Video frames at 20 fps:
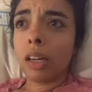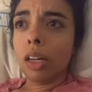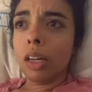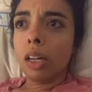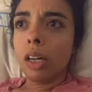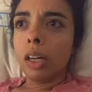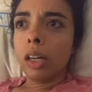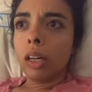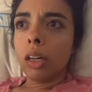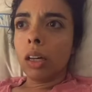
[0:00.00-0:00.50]

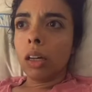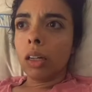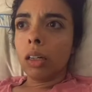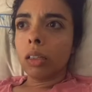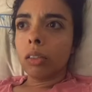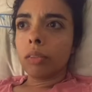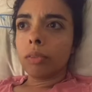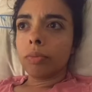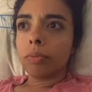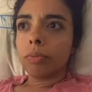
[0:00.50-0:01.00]

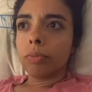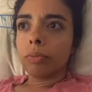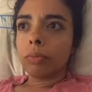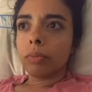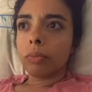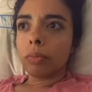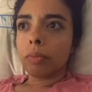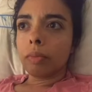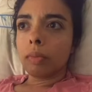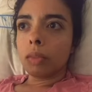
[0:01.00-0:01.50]

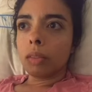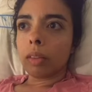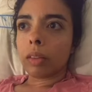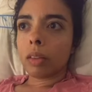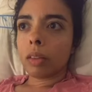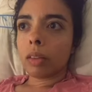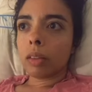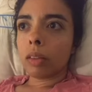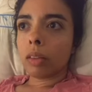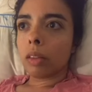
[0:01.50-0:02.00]

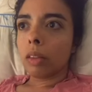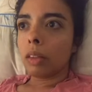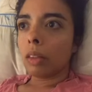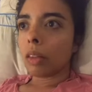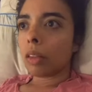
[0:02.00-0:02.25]
[no speech]